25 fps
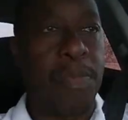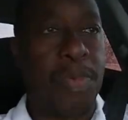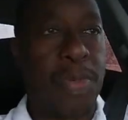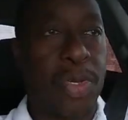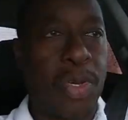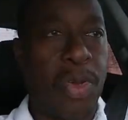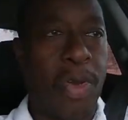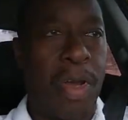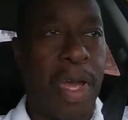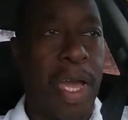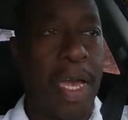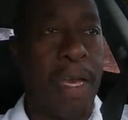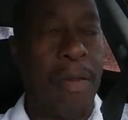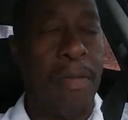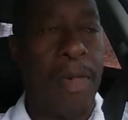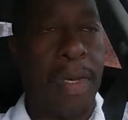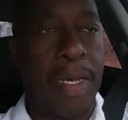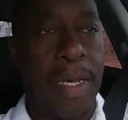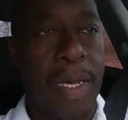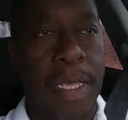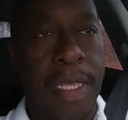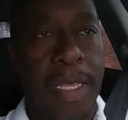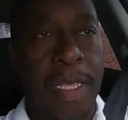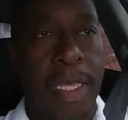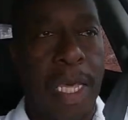subscribe.
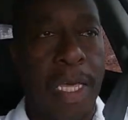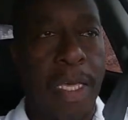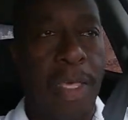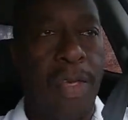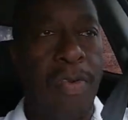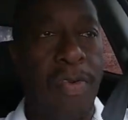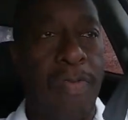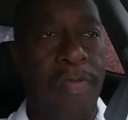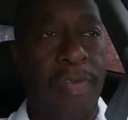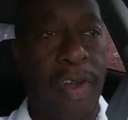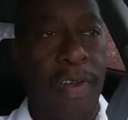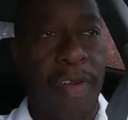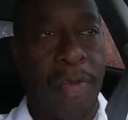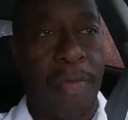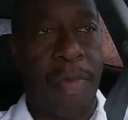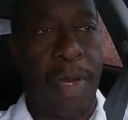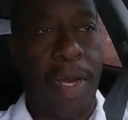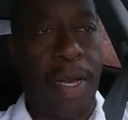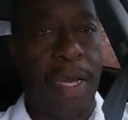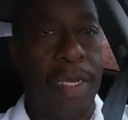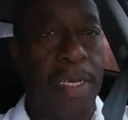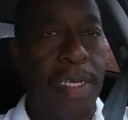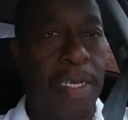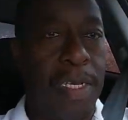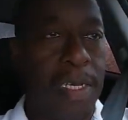Thank you very
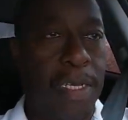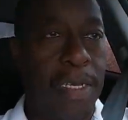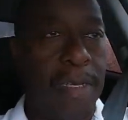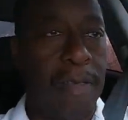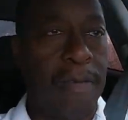much.